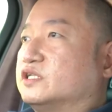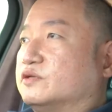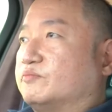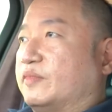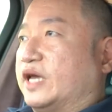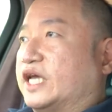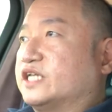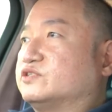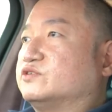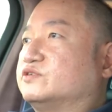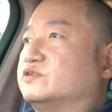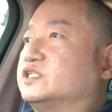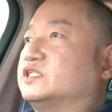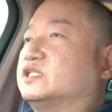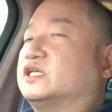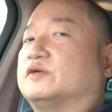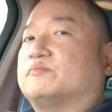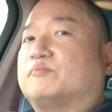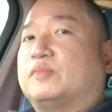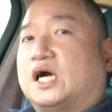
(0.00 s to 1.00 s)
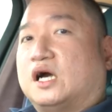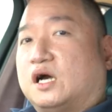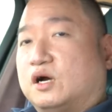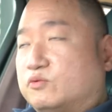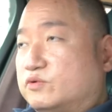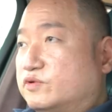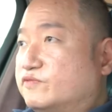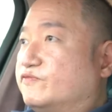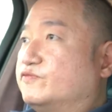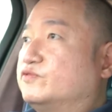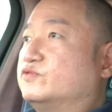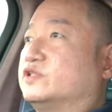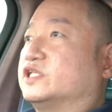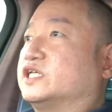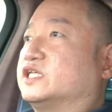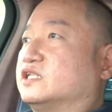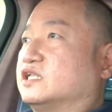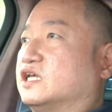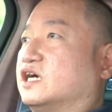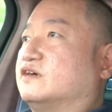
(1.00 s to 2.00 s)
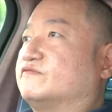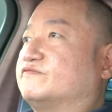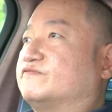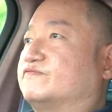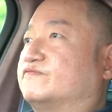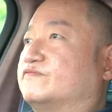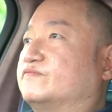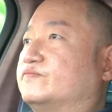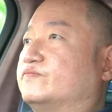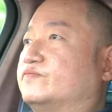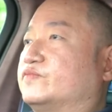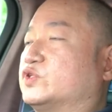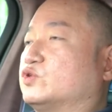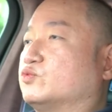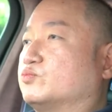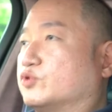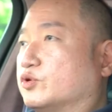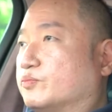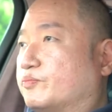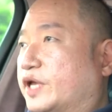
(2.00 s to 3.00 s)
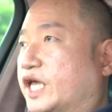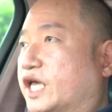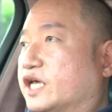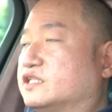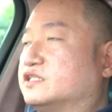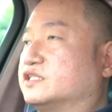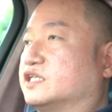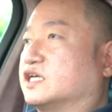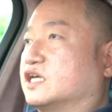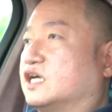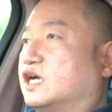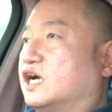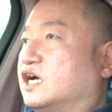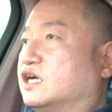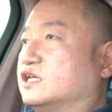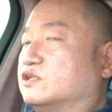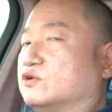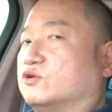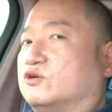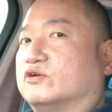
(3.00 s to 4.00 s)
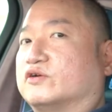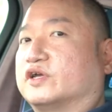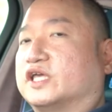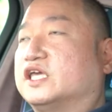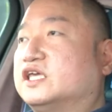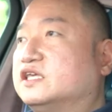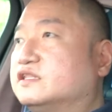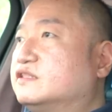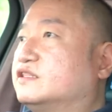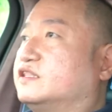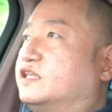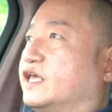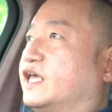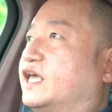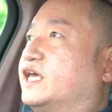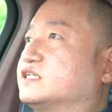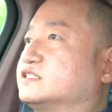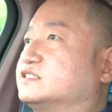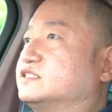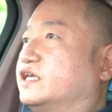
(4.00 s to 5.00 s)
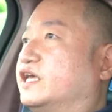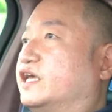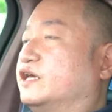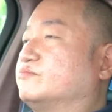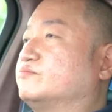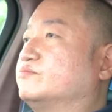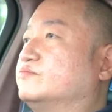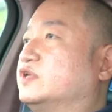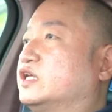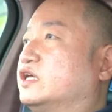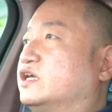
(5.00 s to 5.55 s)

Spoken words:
the battery, they're powerful enough to propel the car along. In the XM,